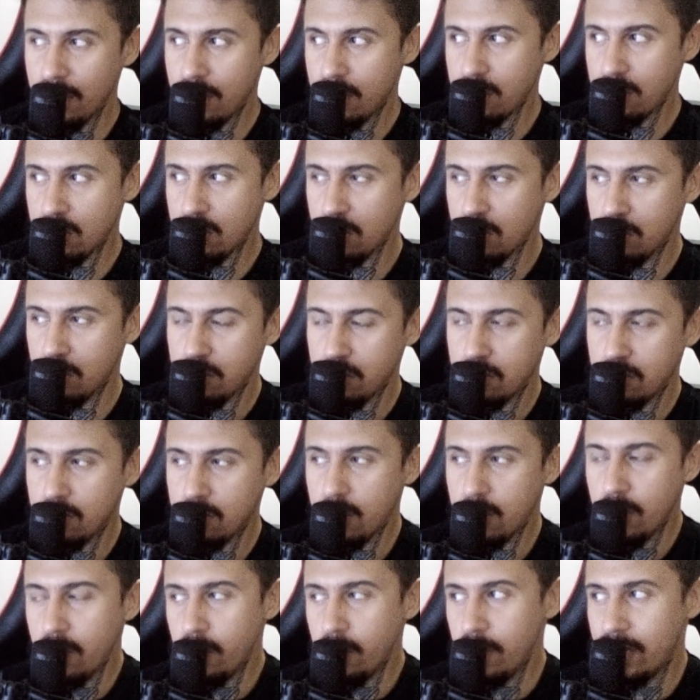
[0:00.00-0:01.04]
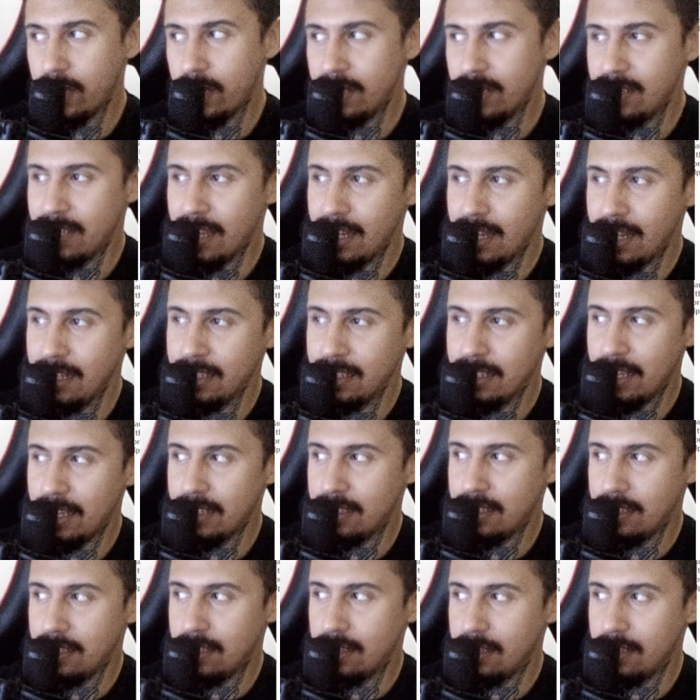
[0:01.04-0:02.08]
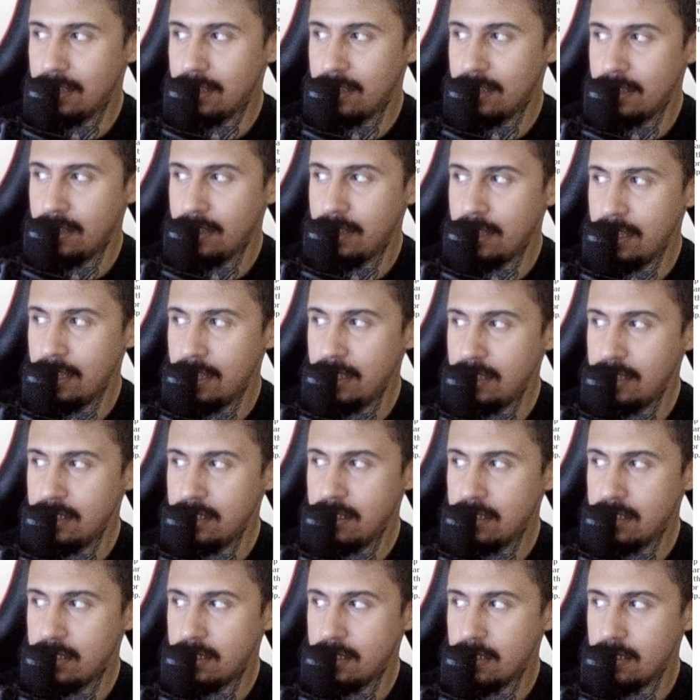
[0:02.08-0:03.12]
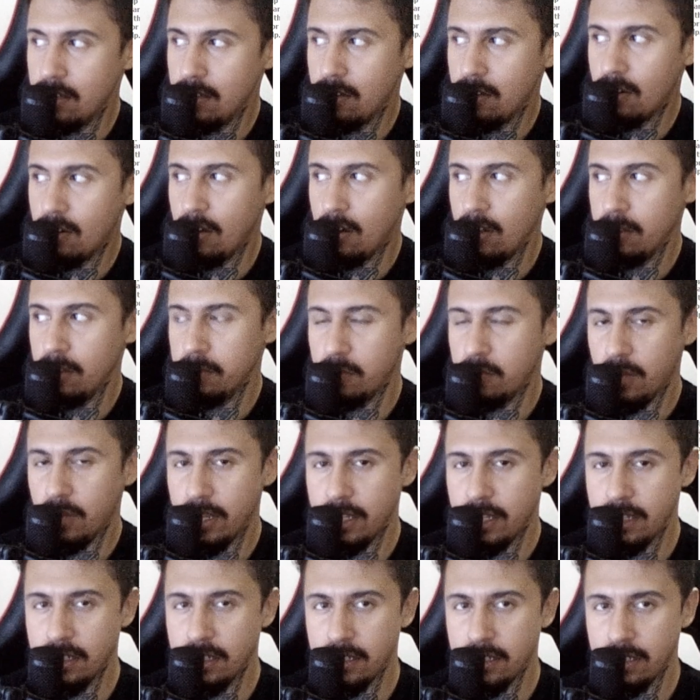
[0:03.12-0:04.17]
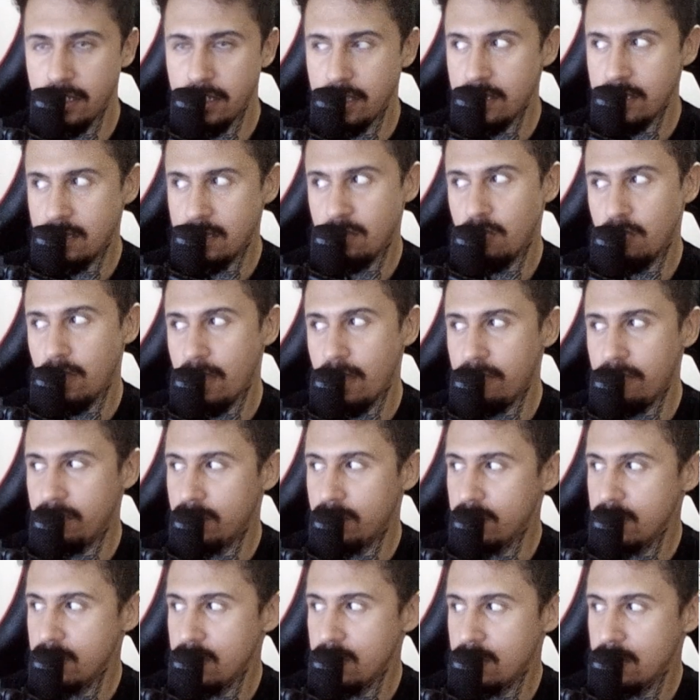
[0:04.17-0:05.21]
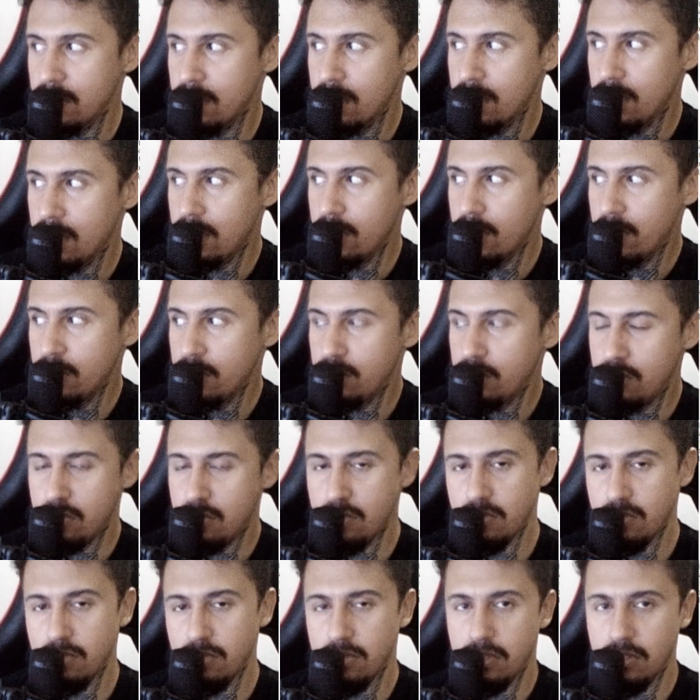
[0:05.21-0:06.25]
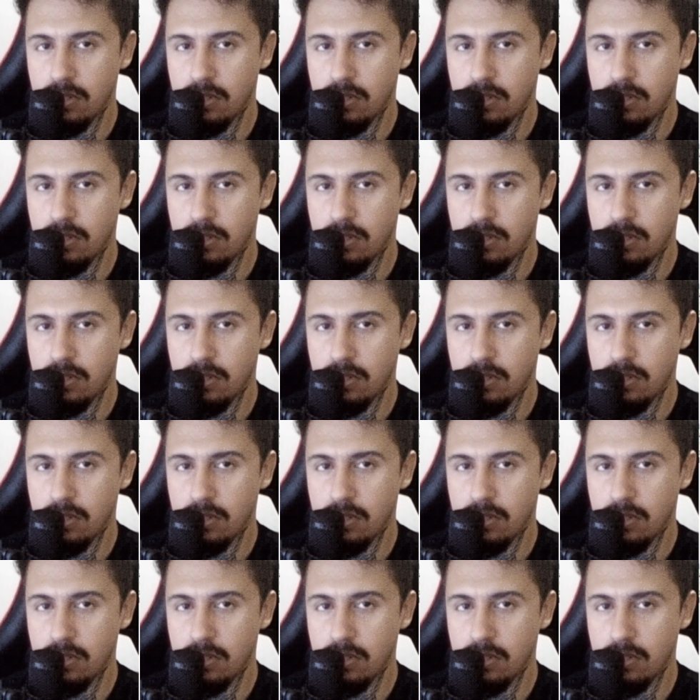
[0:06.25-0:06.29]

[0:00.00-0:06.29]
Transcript: So we are telling that this column right here is a reference to